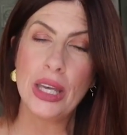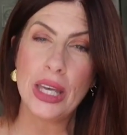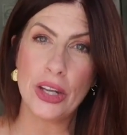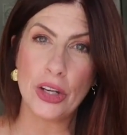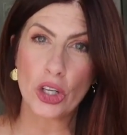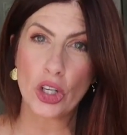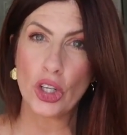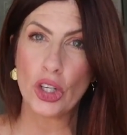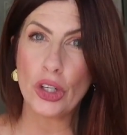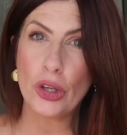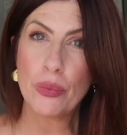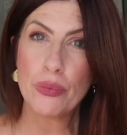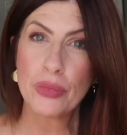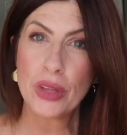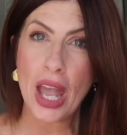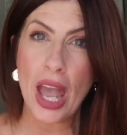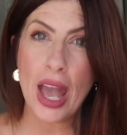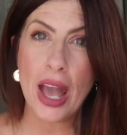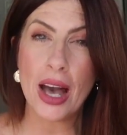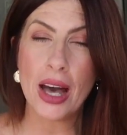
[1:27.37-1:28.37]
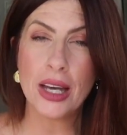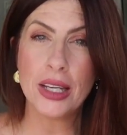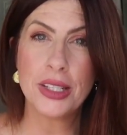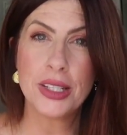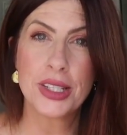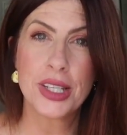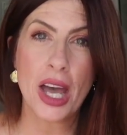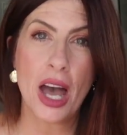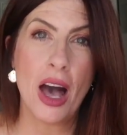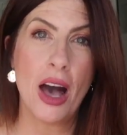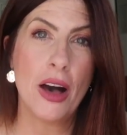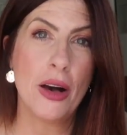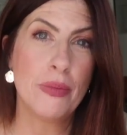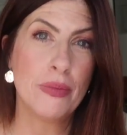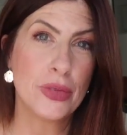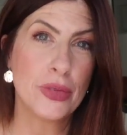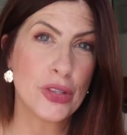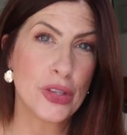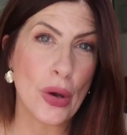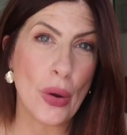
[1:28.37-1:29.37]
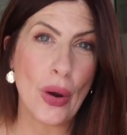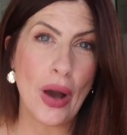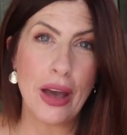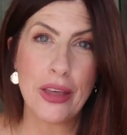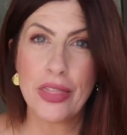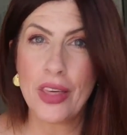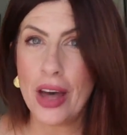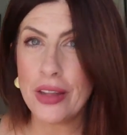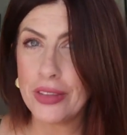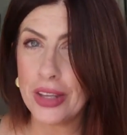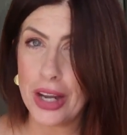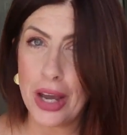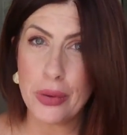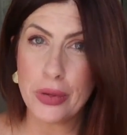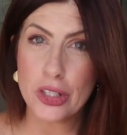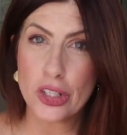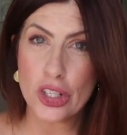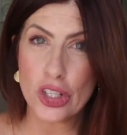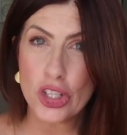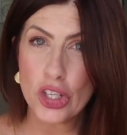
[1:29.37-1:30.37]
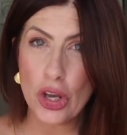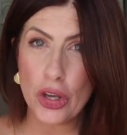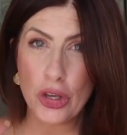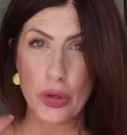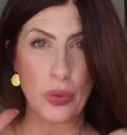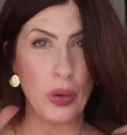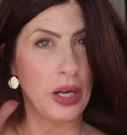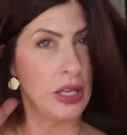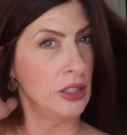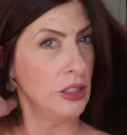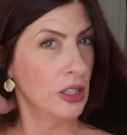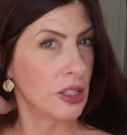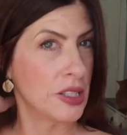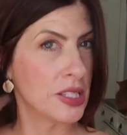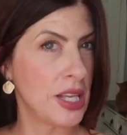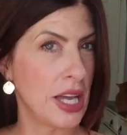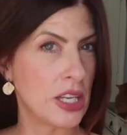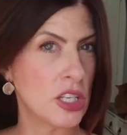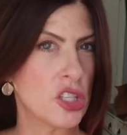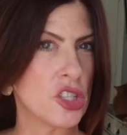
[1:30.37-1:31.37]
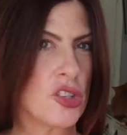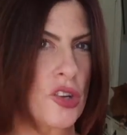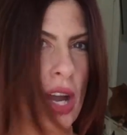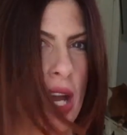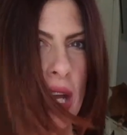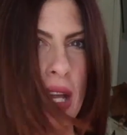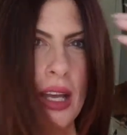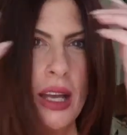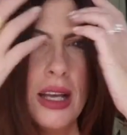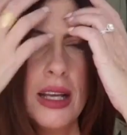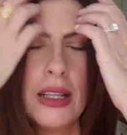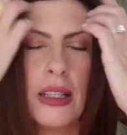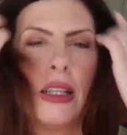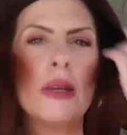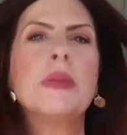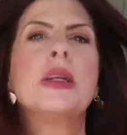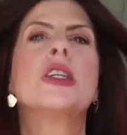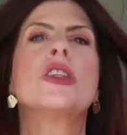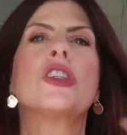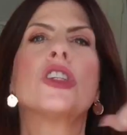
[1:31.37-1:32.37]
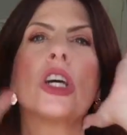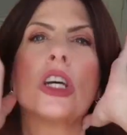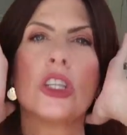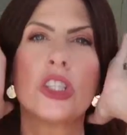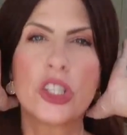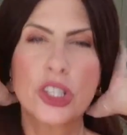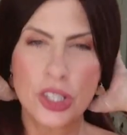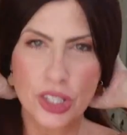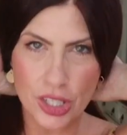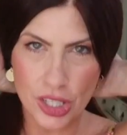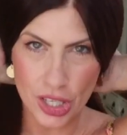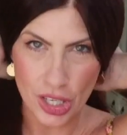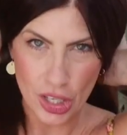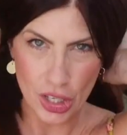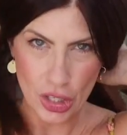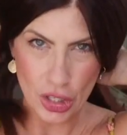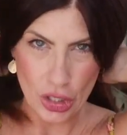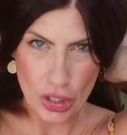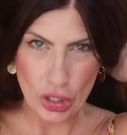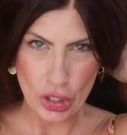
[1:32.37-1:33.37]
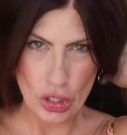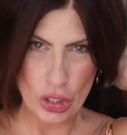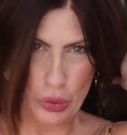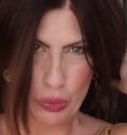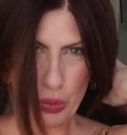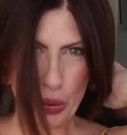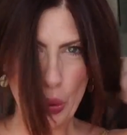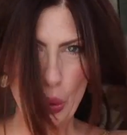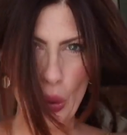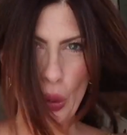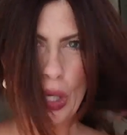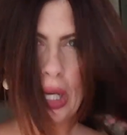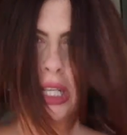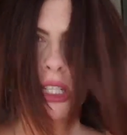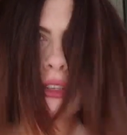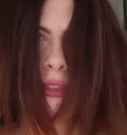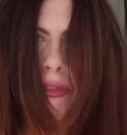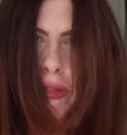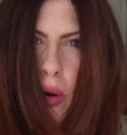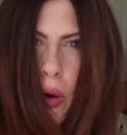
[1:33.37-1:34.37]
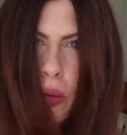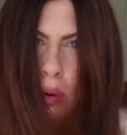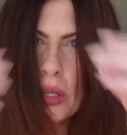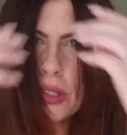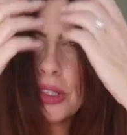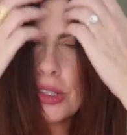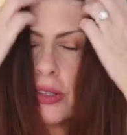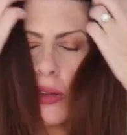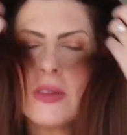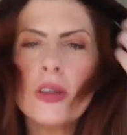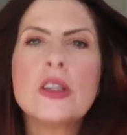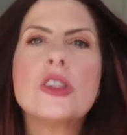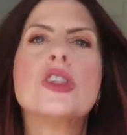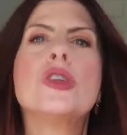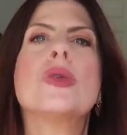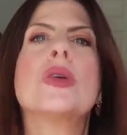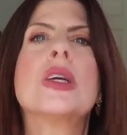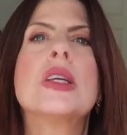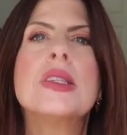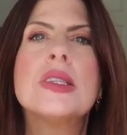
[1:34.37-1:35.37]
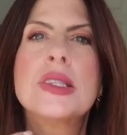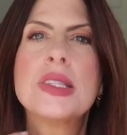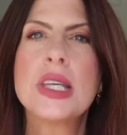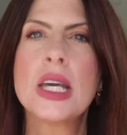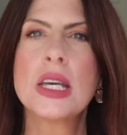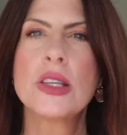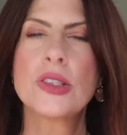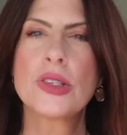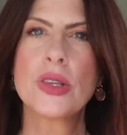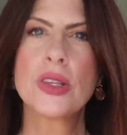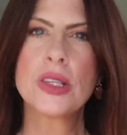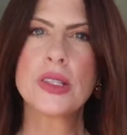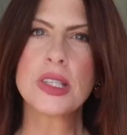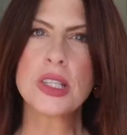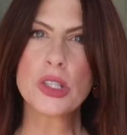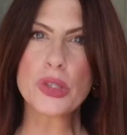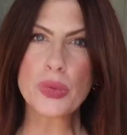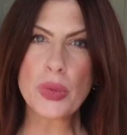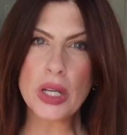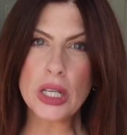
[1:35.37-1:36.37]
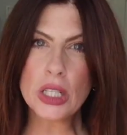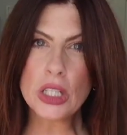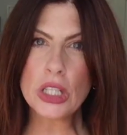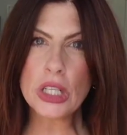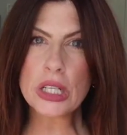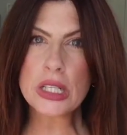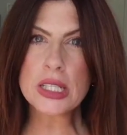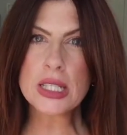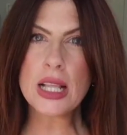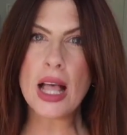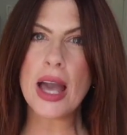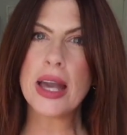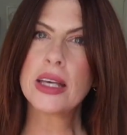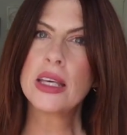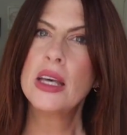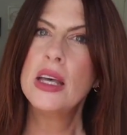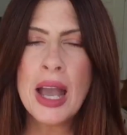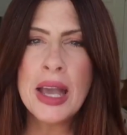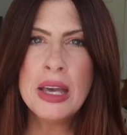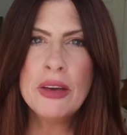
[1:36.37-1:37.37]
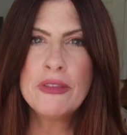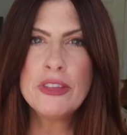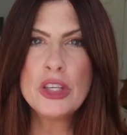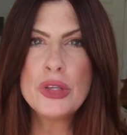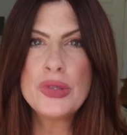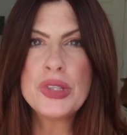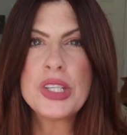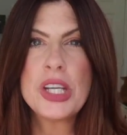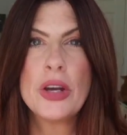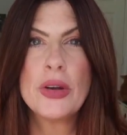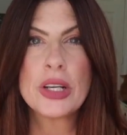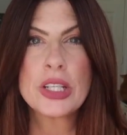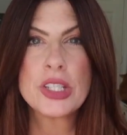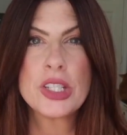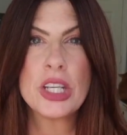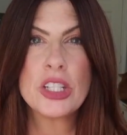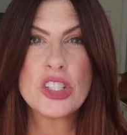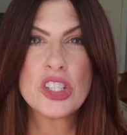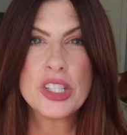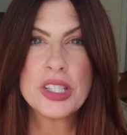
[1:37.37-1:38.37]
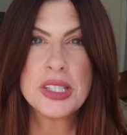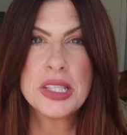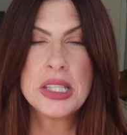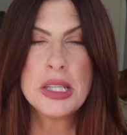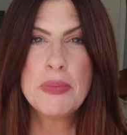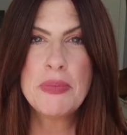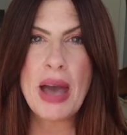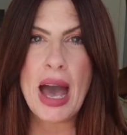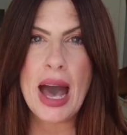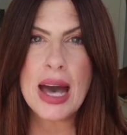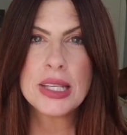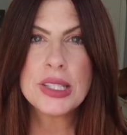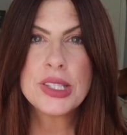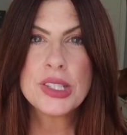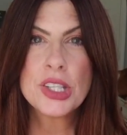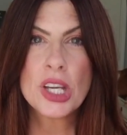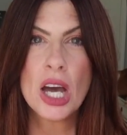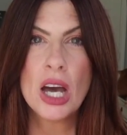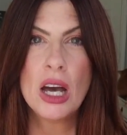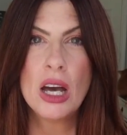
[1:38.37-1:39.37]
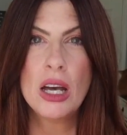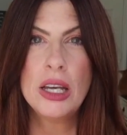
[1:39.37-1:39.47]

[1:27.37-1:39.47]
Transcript: in a curl, and so I thought that I would just show you what it looks like straight. Let me just pull it forward so that you can see. So this is what it looks like. I have used hair extensions in the past.